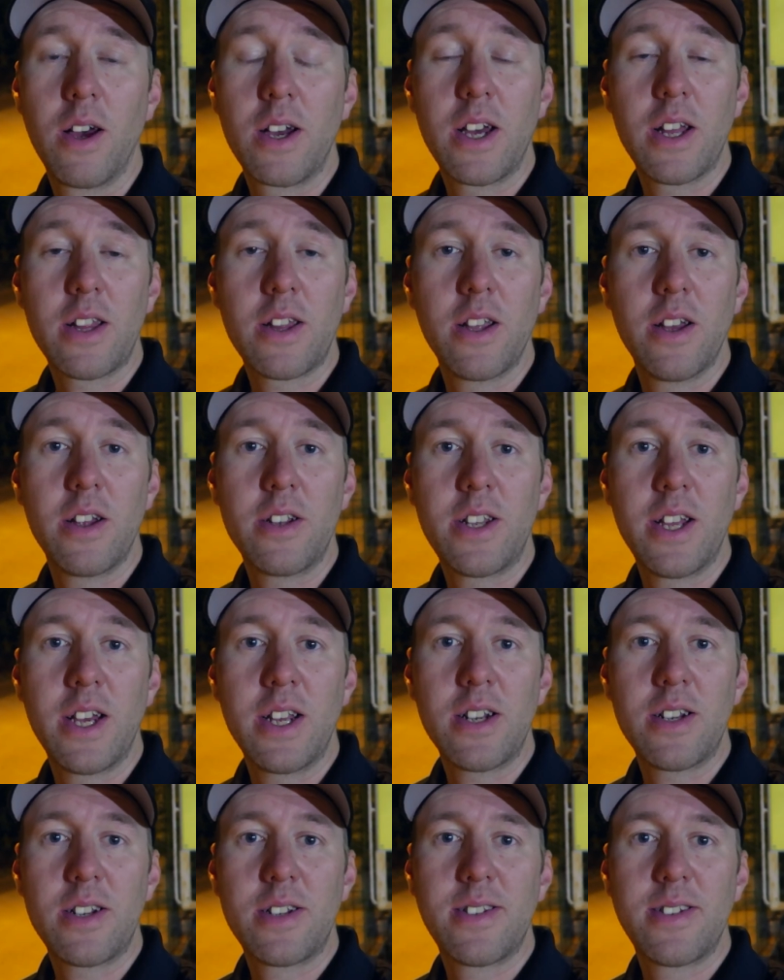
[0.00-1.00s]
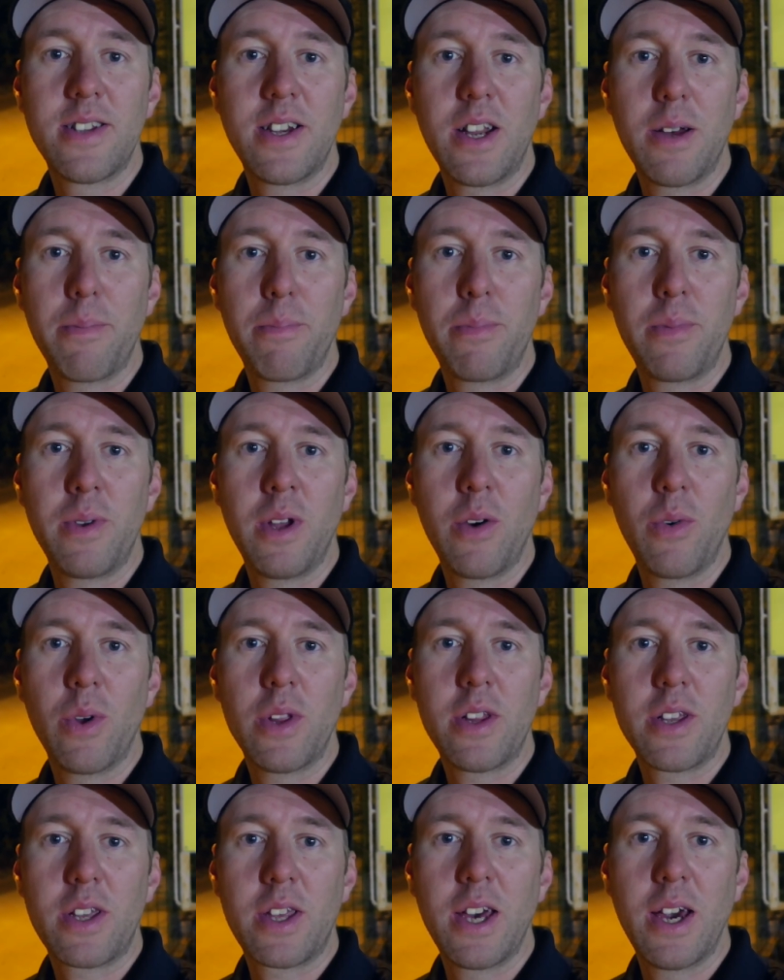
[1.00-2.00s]
Got the tent set up now
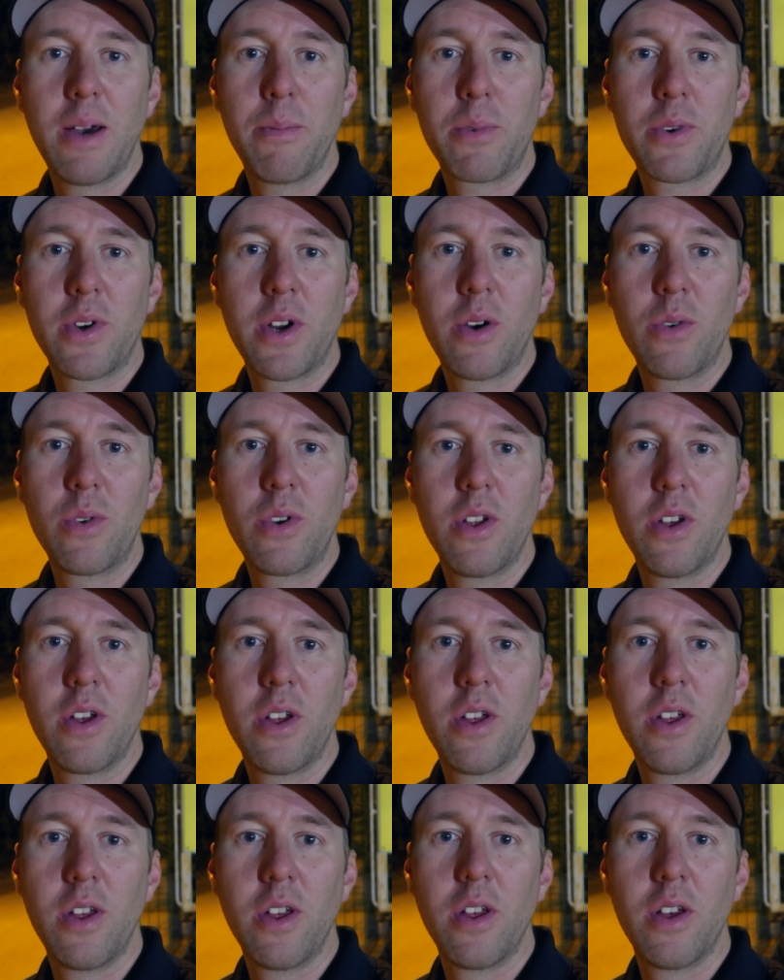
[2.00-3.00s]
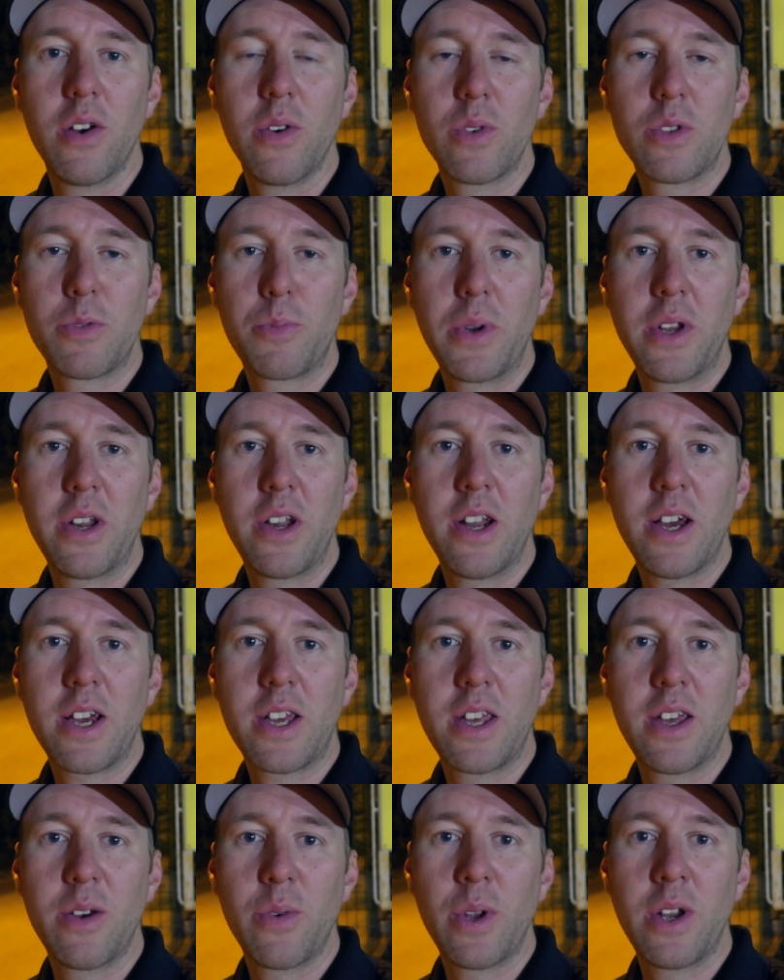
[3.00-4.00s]
at the campground. Was pretty
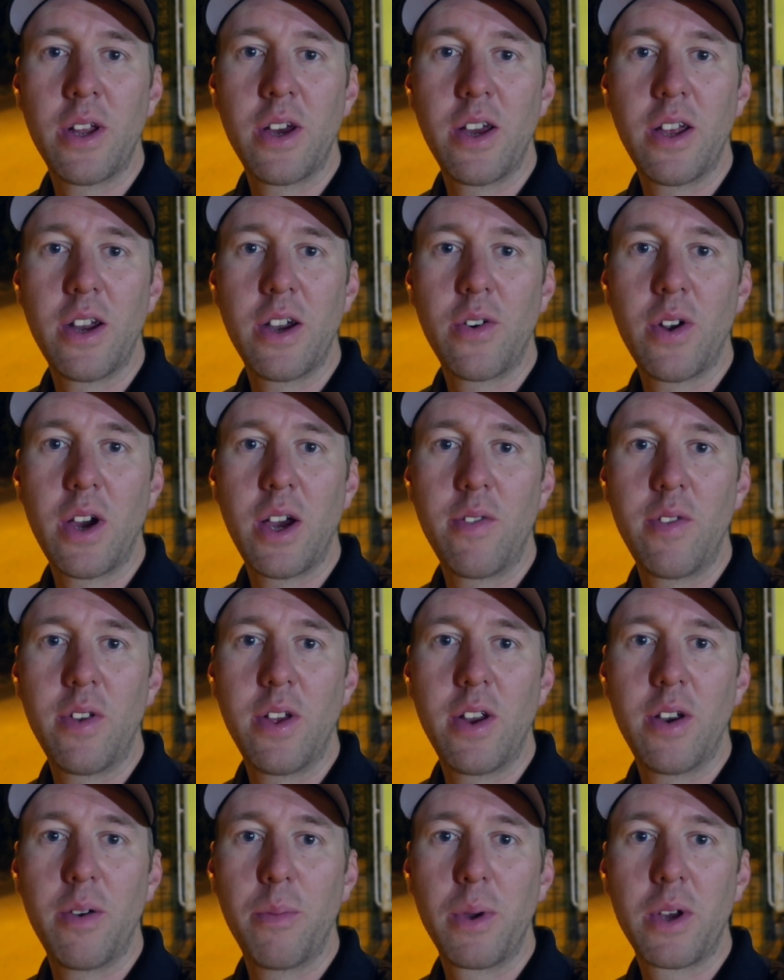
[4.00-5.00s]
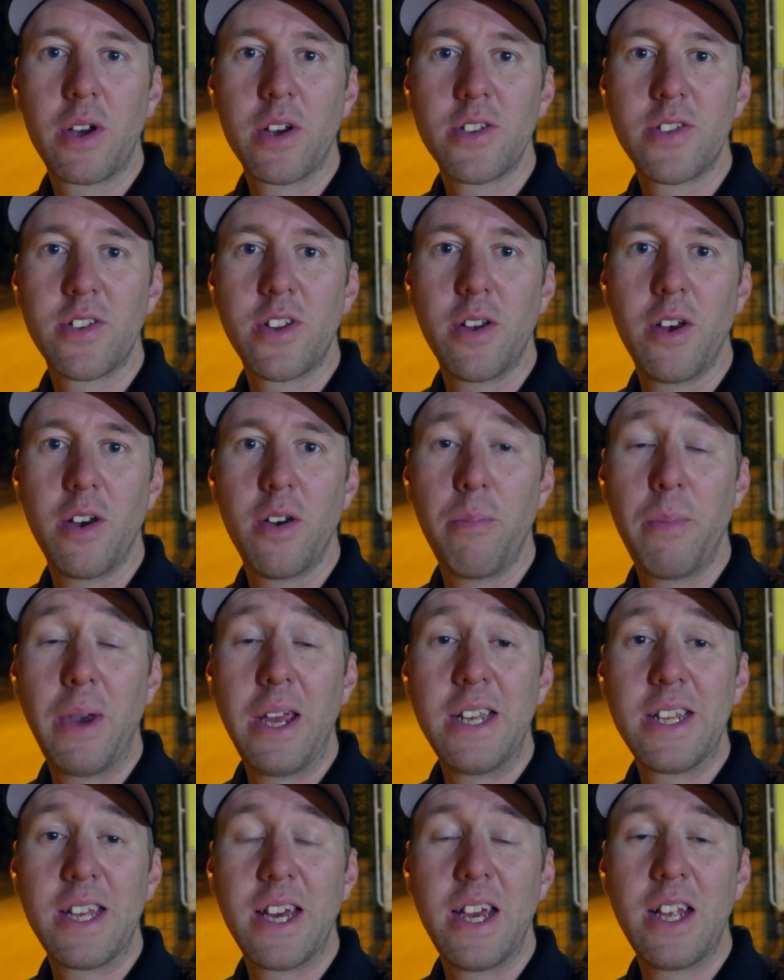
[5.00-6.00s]
lucky when I arrived here because the
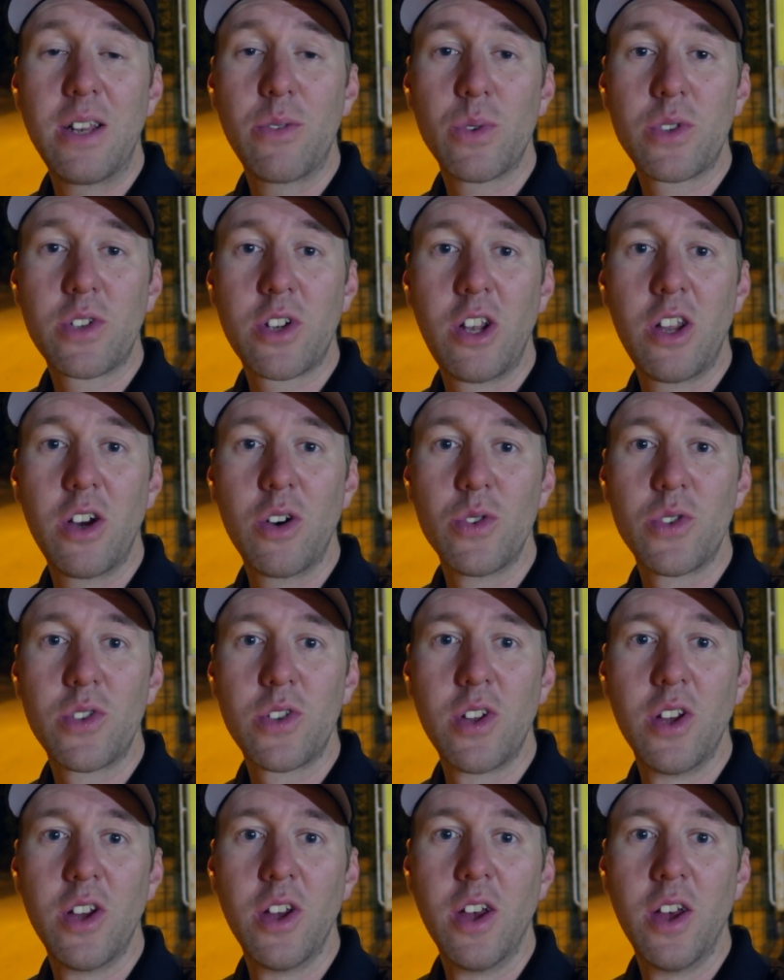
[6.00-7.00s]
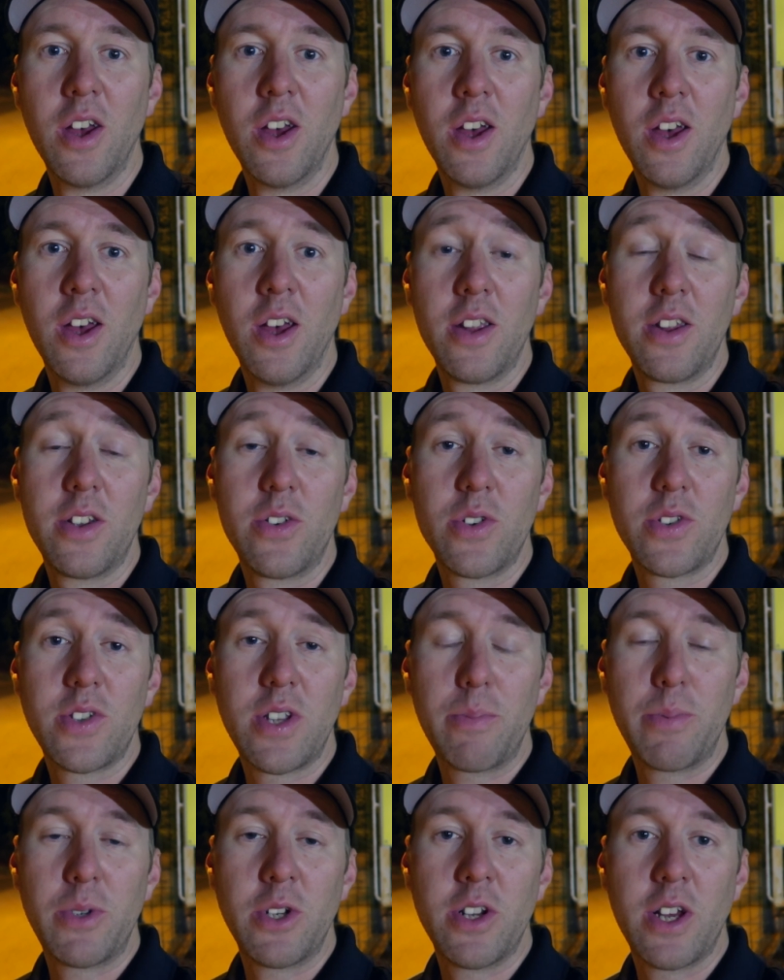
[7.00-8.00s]
main gate was closed. The
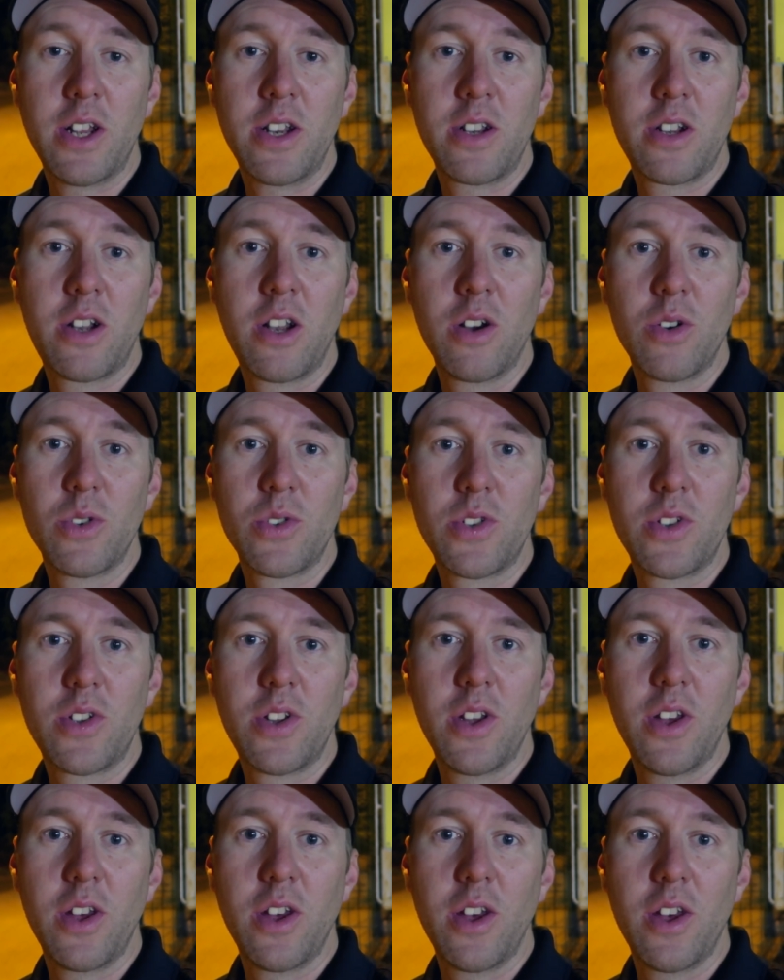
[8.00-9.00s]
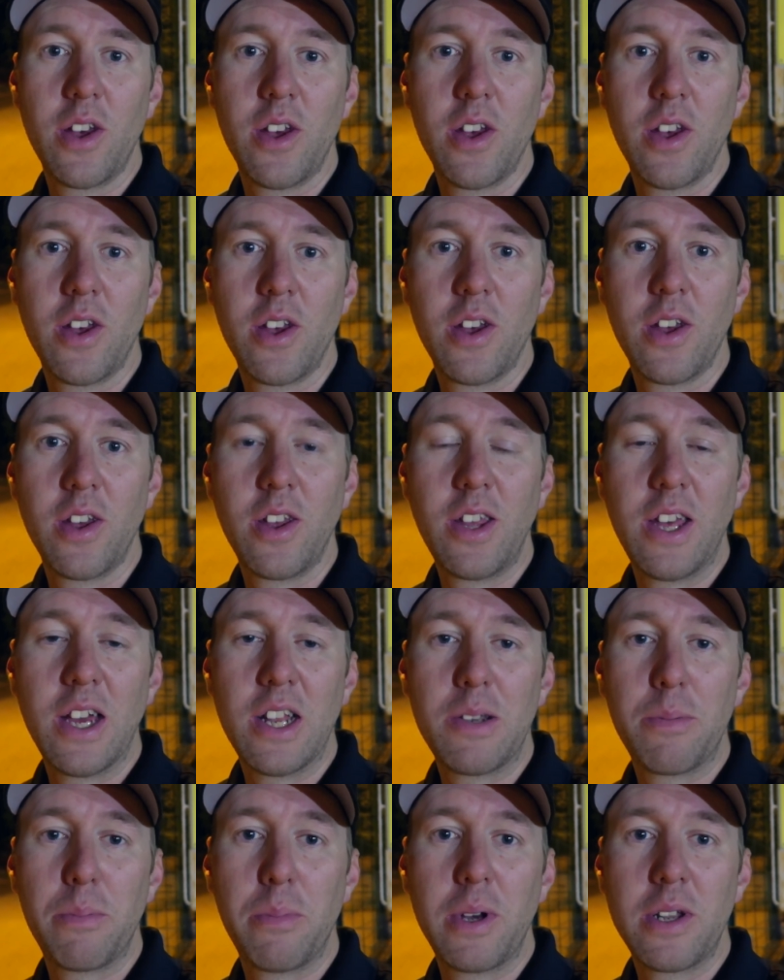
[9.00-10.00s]
reception hadn't closed
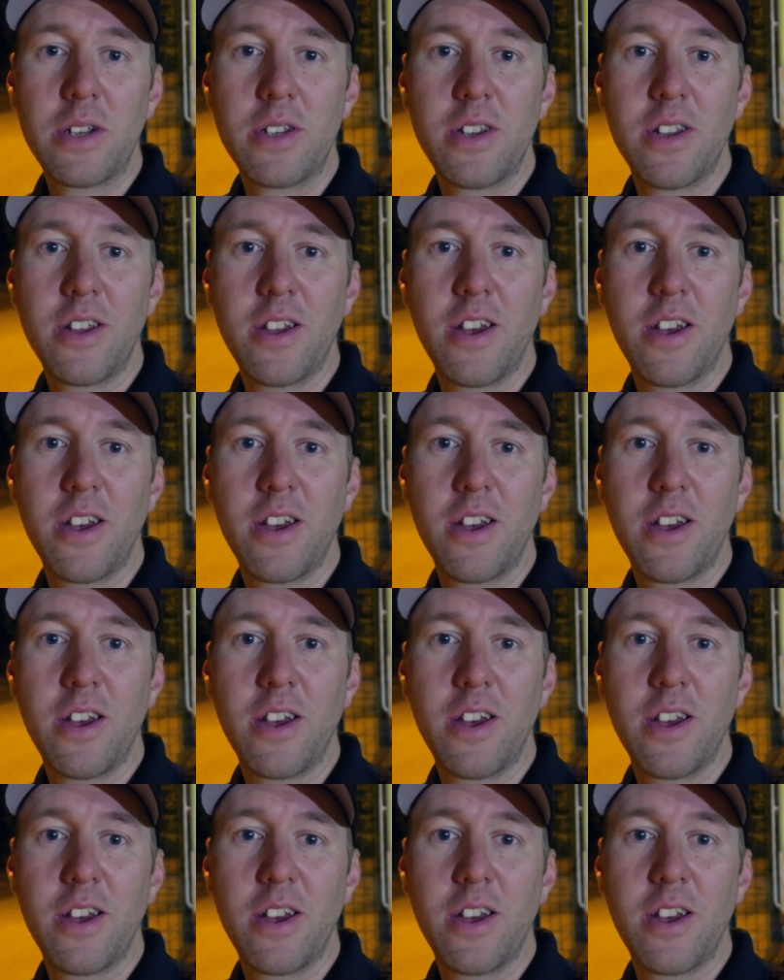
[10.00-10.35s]
yet, but